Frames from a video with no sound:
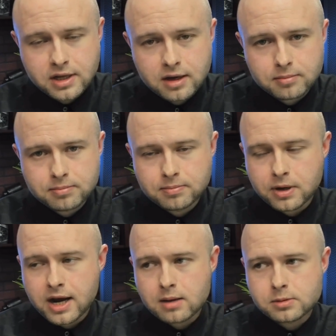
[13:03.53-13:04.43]
that
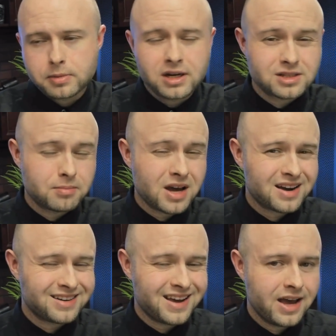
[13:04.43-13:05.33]
perhaps because I'm
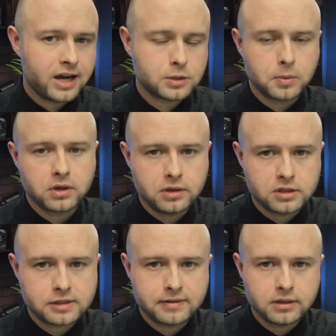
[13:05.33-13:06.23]
not an expert in
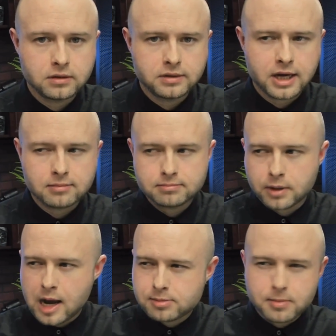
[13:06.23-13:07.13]
this field, that
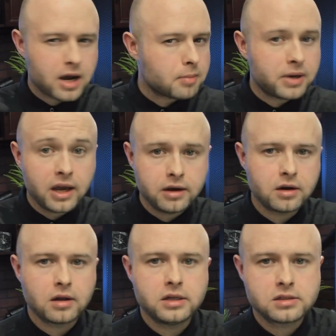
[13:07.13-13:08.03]
perhaps my
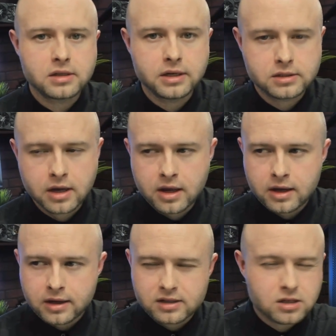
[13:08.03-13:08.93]
opinion on these things
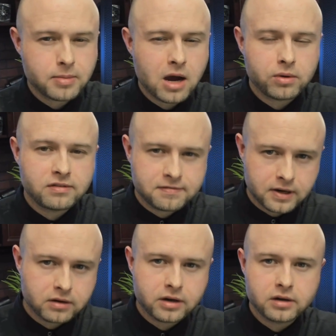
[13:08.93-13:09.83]
is somehow
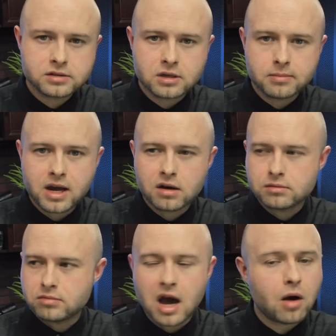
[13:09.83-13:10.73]
inferior,
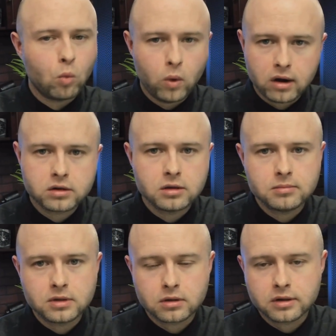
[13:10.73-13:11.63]
somehow not
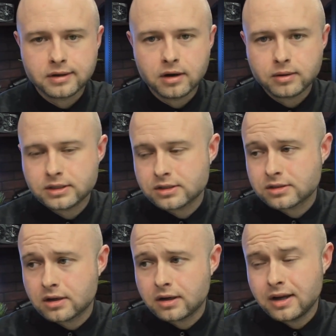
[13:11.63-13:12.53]
welcomed, or, it
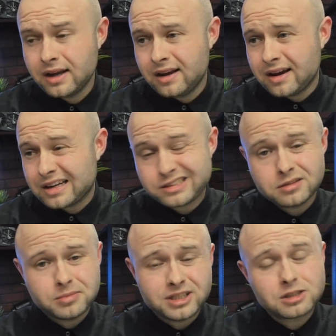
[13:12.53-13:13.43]
just, I
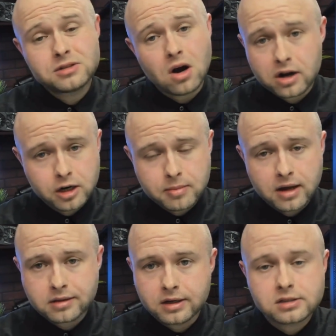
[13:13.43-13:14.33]
shouldn't be talking
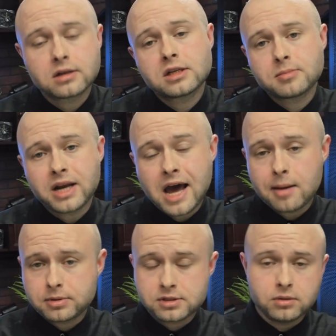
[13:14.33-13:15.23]
about things unless I'm an
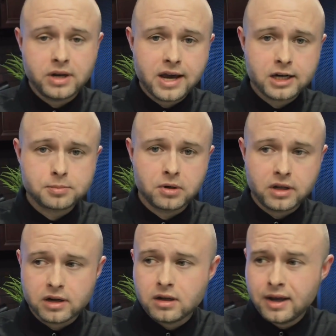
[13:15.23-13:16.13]
absolute expert
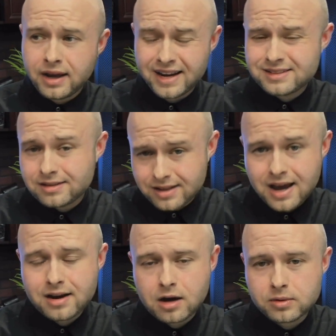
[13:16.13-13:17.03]
in it. And to
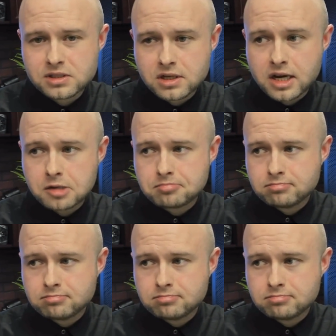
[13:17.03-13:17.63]
that, I would say